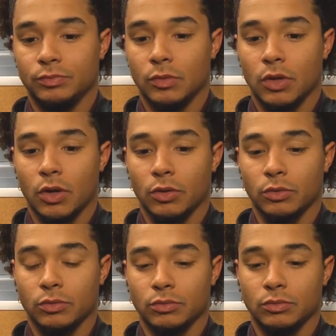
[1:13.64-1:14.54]
you
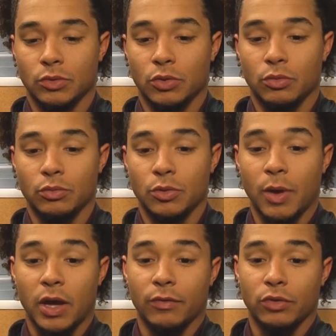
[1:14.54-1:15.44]
know, you
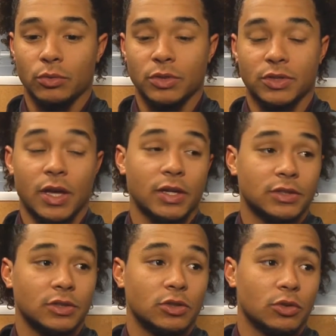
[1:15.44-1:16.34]
make a few
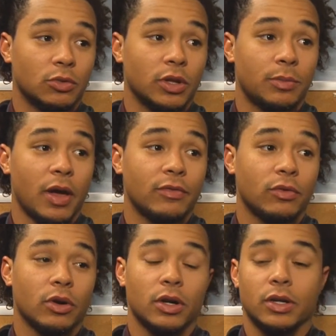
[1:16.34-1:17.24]
mistakes and you can really pay
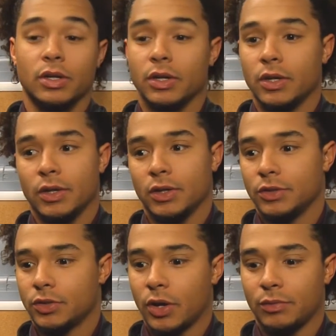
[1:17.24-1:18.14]
for it.
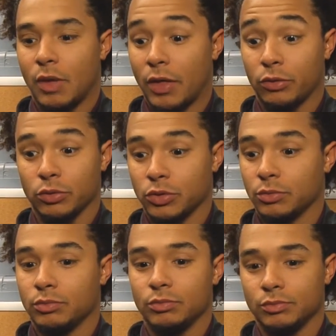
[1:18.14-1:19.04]
So I threw
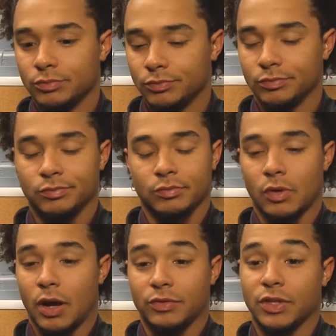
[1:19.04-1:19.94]
some,
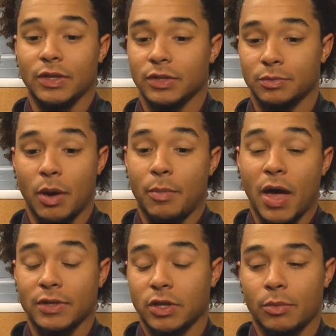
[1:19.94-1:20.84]
I've said this in my
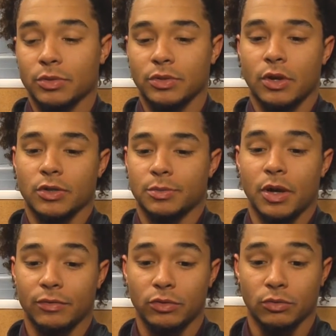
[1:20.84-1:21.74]
past couple starts,
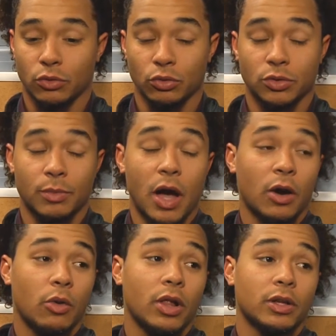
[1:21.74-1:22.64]
but I threw some high
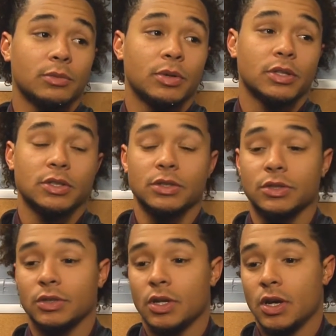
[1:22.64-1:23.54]
quality
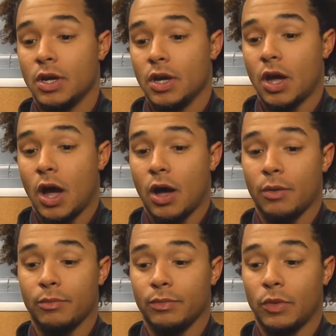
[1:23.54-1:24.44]
pitches.
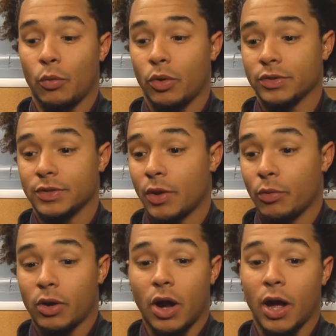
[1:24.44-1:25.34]
The ones that
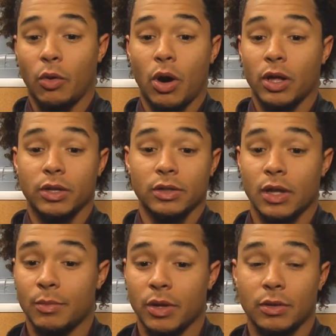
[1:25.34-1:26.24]
weren't high quality,
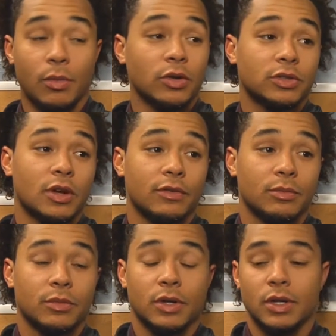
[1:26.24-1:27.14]
they made the most of
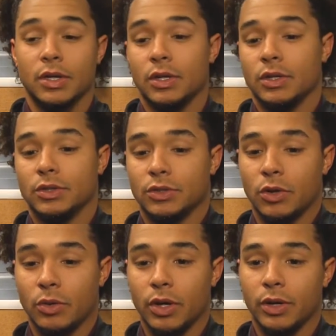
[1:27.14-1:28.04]
them.
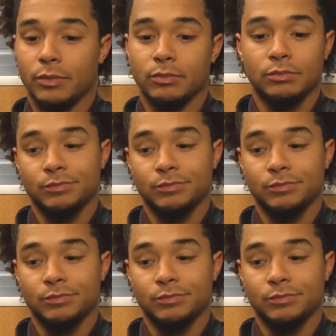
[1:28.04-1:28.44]
So